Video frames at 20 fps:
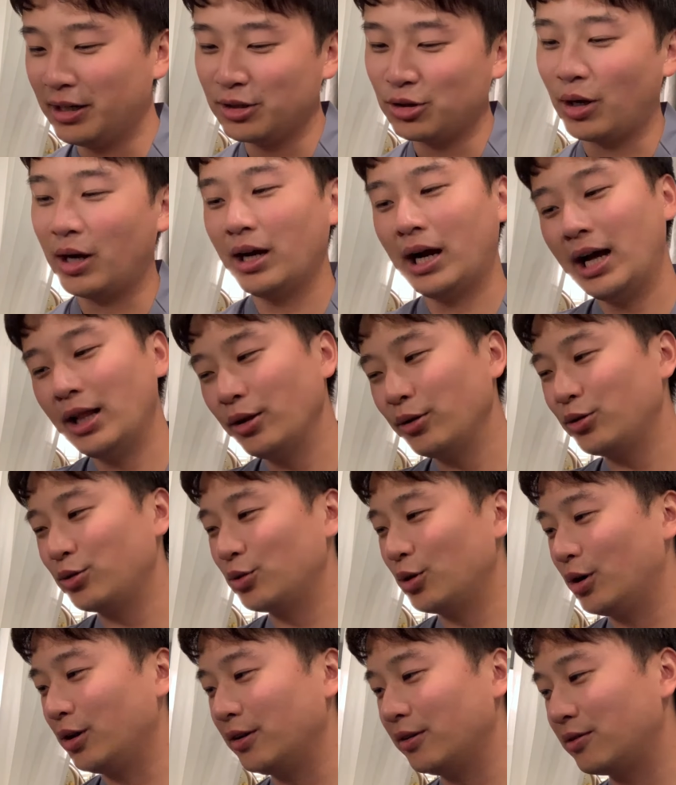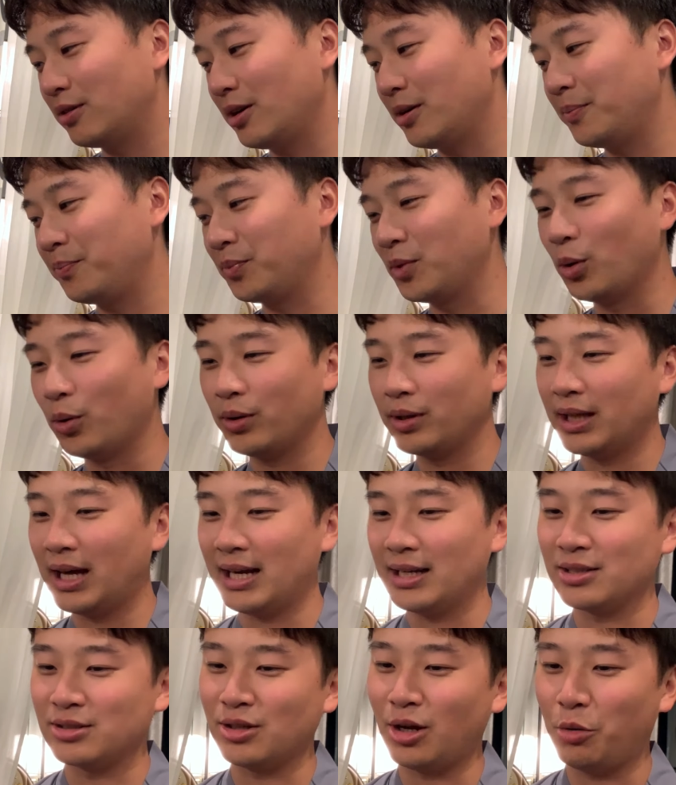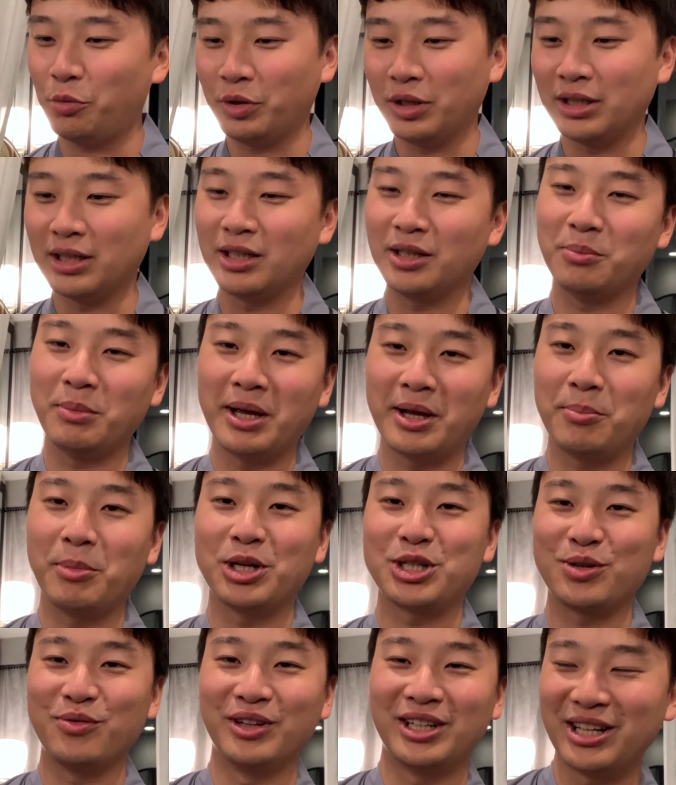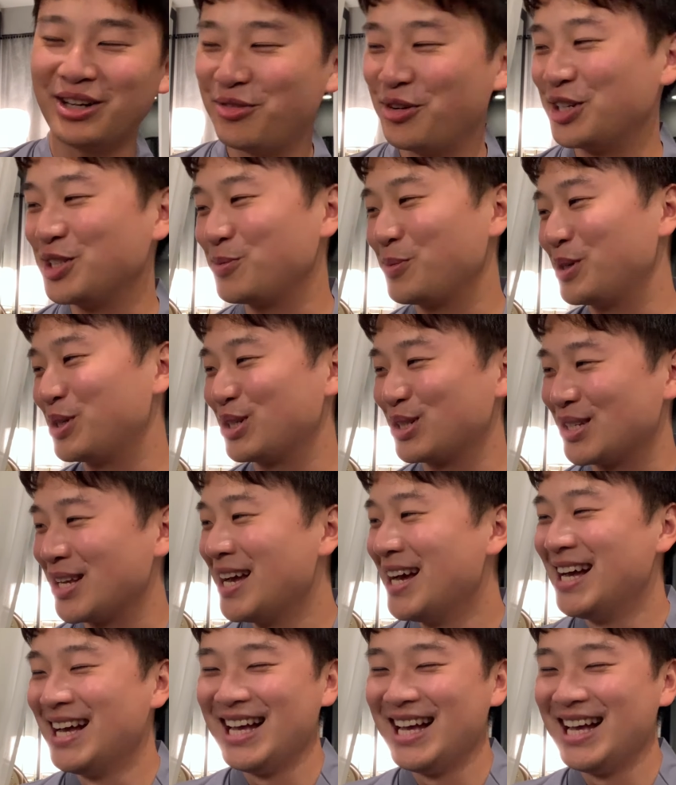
So I looked through all of them, knowing that it's not really gonna make much of a difference, but just